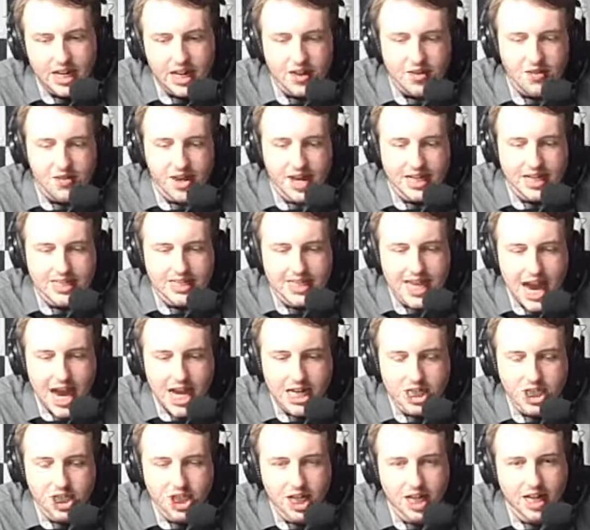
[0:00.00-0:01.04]
The
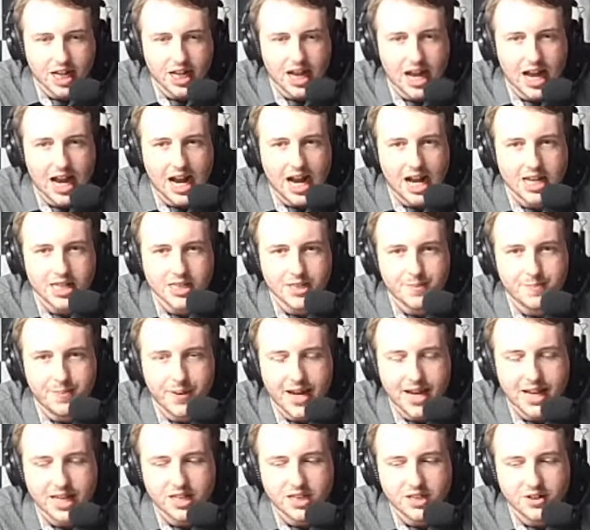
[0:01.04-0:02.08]
tension has
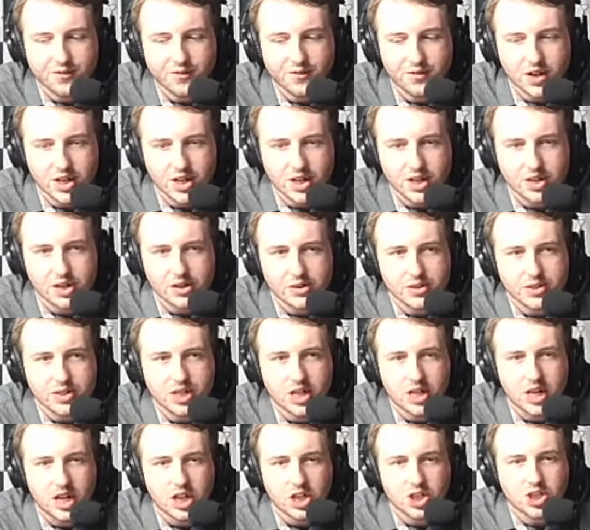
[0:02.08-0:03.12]
been diffused.
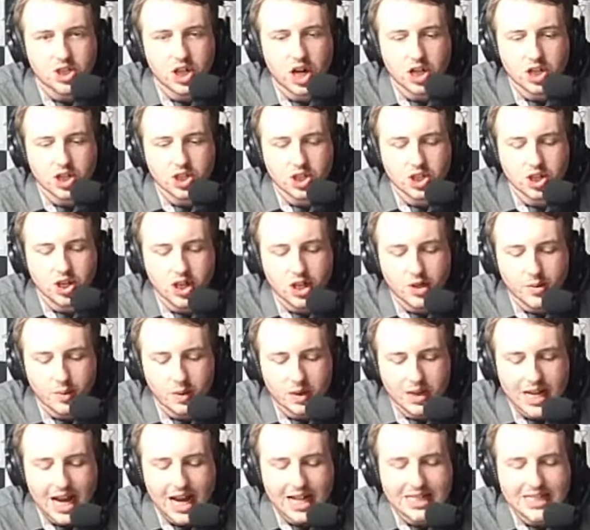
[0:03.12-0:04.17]
Josh Cook will
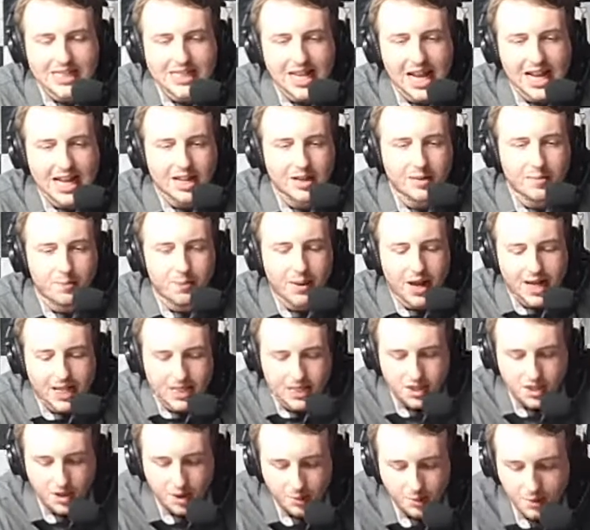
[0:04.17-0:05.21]
get 2nd place
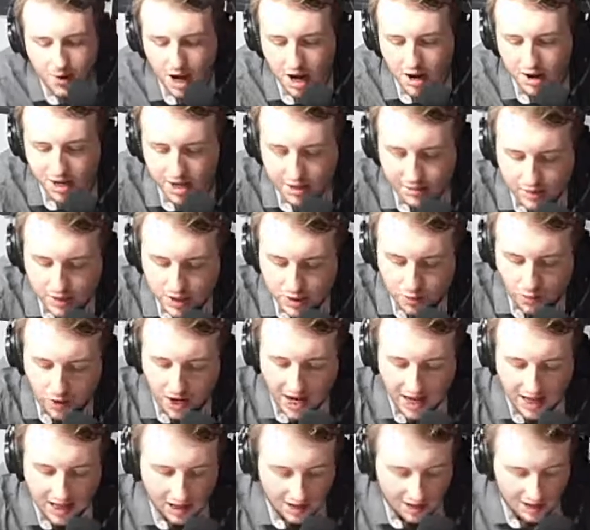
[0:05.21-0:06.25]
on the podium as
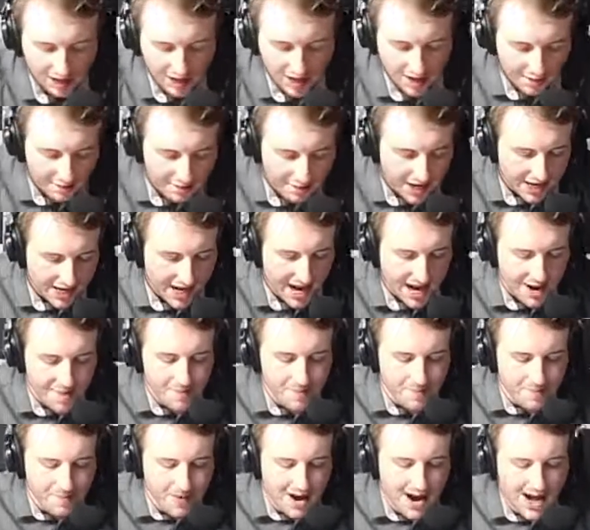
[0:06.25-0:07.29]
well. But a
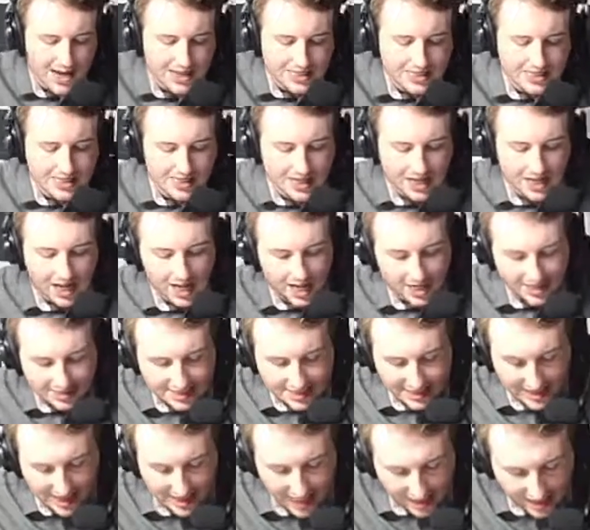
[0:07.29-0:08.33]
masterclass
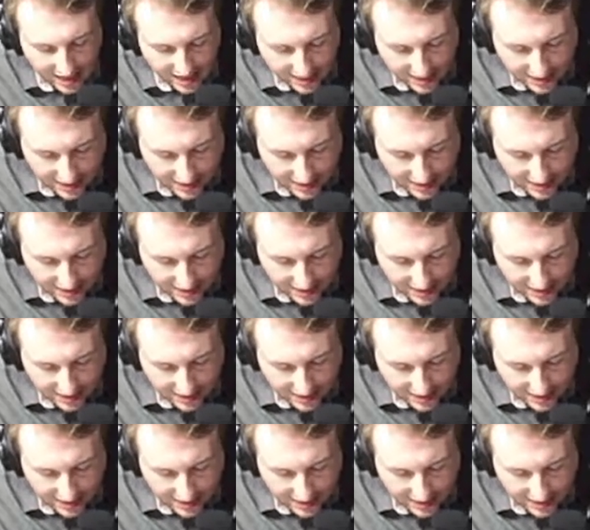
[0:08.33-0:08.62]
here.